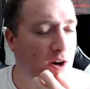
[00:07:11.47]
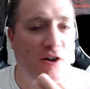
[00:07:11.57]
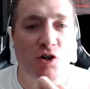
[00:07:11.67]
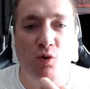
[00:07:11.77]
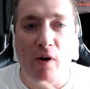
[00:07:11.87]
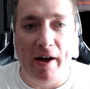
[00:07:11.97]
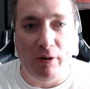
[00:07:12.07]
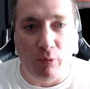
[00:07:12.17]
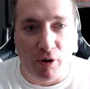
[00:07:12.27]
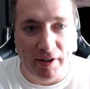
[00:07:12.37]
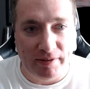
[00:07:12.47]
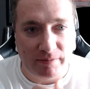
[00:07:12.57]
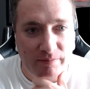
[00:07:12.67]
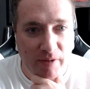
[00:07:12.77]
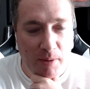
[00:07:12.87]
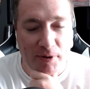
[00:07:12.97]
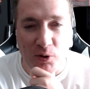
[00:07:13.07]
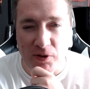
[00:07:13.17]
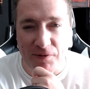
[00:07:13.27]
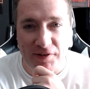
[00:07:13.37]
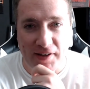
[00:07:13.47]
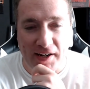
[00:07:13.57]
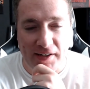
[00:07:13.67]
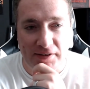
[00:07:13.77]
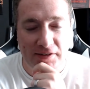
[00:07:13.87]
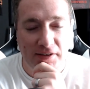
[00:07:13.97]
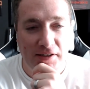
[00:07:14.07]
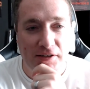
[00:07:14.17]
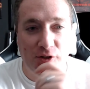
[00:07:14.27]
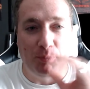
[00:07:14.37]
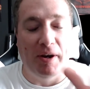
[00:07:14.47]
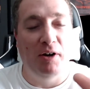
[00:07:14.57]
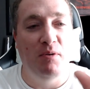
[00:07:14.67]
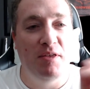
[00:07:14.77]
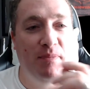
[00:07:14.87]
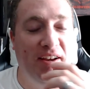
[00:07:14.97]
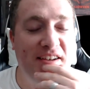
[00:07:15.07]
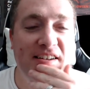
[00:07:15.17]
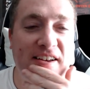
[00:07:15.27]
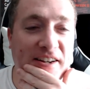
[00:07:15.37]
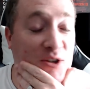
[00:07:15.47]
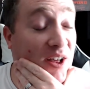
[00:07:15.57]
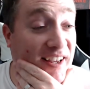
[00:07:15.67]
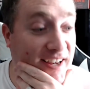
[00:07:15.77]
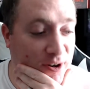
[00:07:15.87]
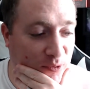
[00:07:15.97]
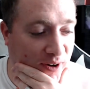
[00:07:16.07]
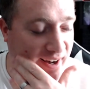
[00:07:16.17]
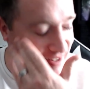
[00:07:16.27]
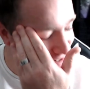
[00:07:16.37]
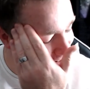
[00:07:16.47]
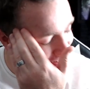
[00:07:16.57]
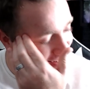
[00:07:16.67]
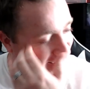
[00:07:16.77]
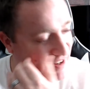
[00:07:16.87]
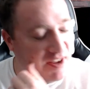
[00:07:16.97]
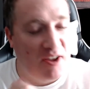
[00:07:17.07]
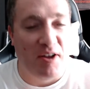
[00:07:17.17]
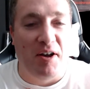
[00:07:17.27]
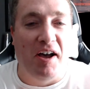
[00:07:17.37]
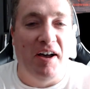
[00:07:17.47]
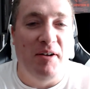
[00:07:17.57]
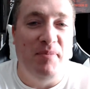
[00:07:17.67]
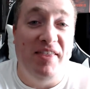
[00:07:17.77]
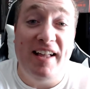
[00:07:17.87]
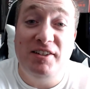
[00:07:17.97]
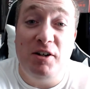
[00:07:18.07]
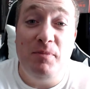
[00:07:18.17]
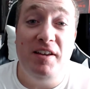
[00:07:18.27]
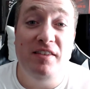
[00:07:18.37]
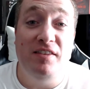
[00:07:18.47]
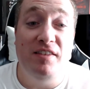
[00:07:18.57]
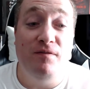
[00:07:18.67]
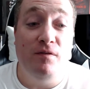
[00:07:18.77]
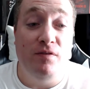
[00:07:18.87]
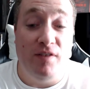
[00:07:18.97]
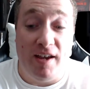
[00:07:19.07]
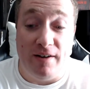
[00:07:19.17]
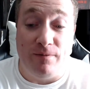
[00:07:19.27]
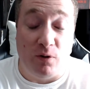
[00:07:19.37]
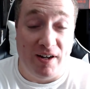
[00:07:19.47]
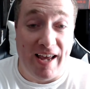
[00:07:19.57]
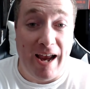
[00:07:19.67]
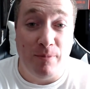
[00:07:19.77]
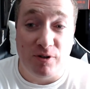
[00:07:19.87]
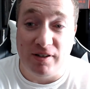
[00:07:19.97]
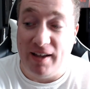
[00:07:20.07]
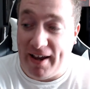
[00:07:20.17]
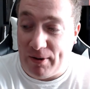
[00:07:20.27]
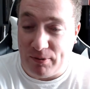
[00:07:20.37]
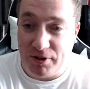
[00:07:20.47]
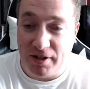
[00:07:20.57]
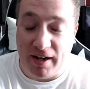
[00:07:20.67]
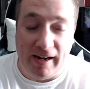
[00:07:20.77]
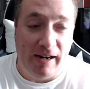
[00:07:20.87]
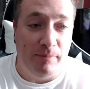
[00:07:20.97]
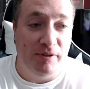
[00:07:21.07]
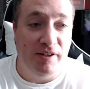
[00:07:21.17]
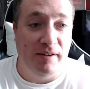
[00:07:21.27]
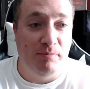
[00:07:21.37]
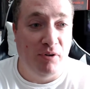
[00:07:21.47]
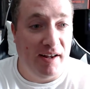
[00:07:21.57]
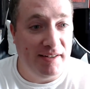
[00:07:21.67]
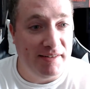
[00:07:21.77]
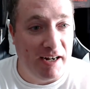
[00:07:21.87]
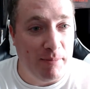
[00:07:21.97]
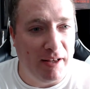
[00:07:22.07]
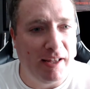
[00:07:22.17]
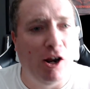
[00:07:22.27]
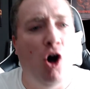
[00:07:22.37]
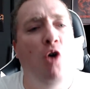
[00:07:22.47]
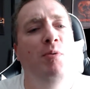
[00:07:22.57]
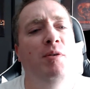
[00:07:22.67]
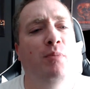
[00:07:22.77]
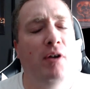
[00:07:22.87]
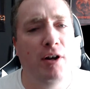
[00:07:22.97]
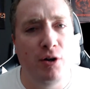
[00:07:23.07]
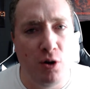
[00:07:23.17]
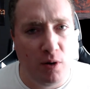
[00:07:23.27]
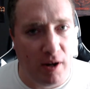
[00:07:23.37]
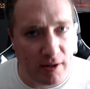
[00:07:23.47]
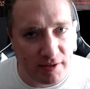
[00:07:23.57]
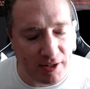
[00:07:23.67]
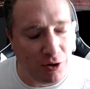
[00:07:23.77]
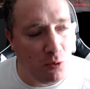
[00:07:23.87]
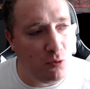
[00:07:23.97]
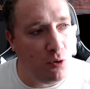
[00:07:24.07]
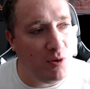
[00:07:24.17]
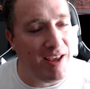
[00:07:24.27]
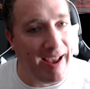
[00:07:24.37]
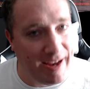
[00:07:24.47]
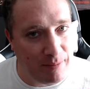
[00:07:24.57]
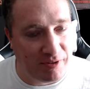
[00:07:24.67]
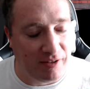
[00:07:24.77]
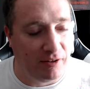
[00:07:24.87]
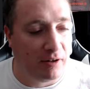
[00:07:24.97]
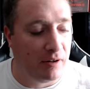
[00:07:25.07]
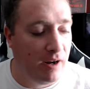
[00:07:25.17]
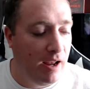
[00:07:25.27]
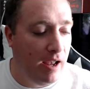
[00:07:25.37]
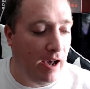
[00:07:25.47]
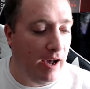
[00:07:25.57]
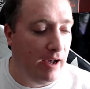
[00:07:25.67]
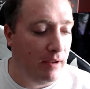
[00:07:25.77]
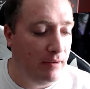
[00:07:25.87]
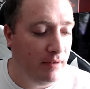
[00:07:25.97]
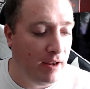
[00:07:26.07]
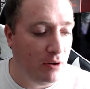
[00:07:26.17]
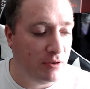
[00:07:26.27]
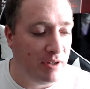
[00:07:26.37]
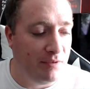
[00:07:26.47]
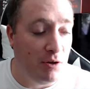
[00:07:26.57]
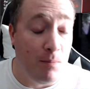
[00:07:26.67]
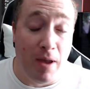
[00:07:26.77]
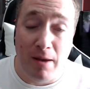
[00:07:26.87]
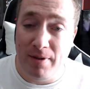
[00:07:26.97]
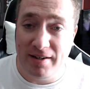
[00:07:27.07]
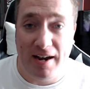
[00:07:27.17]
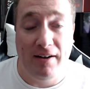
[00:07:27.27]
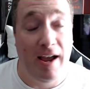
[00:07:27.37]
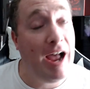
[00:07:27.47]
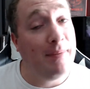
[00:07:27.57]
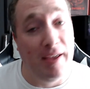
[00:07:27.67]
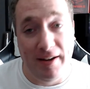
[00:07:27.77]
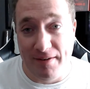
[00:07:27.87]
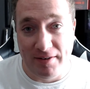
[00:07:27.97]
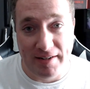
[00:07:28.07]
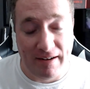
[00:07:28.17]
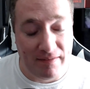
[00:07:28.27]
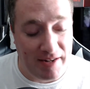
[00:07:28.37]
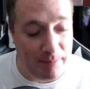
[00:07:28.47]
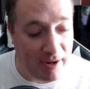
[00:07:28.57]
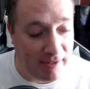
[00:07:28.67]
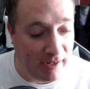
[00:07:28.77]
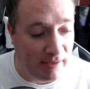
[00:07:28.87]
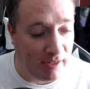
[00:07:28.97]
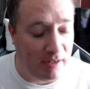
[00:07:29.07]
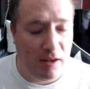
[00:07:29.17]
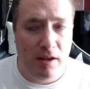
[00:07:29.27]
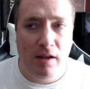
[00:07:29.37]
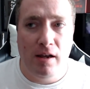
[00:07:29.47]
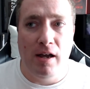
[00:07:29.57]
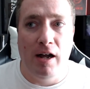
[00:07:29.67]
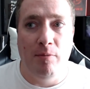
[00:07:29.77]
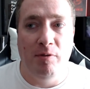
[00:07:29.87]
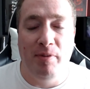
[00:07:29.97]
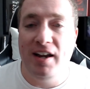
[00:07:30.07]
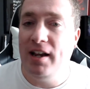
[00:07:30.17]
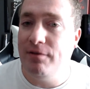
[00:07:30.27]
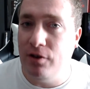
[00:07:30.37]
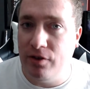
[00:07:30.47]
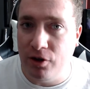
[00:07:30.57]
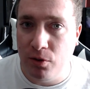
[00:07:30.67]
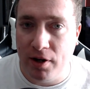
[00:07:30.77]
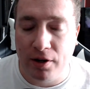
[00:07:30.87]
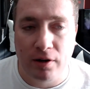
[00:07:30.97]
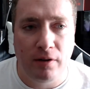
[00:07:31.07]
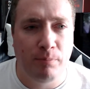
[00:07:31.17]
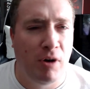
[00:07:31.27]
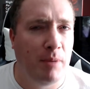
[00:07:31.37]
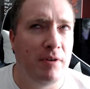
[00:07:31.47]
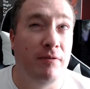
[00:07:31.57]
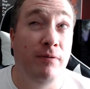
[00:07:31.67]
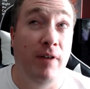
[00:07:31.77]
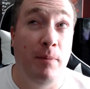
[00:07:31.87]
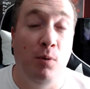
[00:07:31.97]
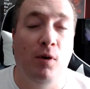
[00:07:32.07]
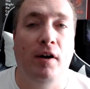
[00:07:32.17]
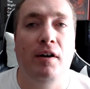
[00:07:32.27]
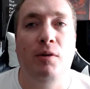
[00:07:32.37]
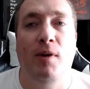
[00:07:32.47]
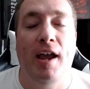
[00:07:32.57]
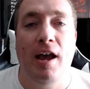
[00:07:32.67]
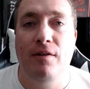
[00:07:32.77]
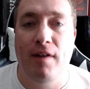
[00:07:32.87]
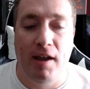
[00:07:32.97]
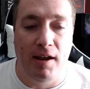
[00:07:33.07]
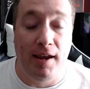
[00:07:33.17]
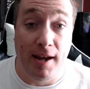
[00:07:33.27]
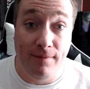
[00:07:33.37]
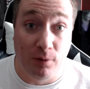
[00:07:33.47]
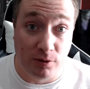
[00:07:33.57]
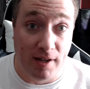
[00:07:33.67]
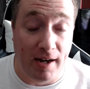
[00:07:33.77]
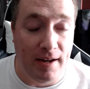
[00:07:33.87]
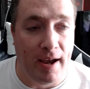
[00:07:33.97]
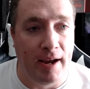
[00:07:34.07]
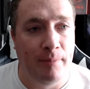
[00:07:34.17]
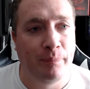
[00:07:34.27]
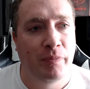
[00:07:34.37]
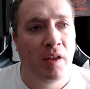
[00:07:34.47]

trial run. I'll be doing different things, so bear with me until I can get it right. But that's gonna be it for Gamers Lounge, and I'm pretty excited about that, hoping to bring new content, new games in there. I know some of you may be tired. I'm not never tired of Dead by Daylight. But the beginning of the new year, probably in February, we have a Evil Dead game.